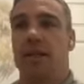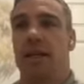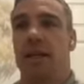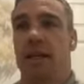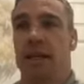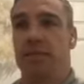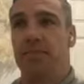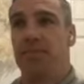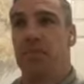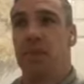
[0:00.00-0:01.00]

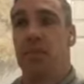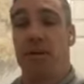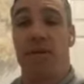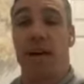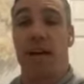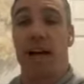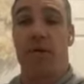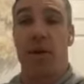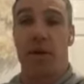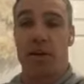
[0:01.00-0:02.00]
But funnily
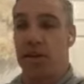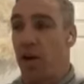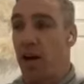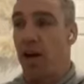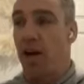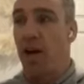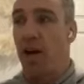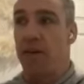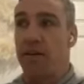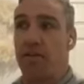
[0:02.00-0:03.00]
enough, when I retired,
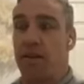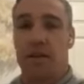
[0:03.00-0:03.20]
I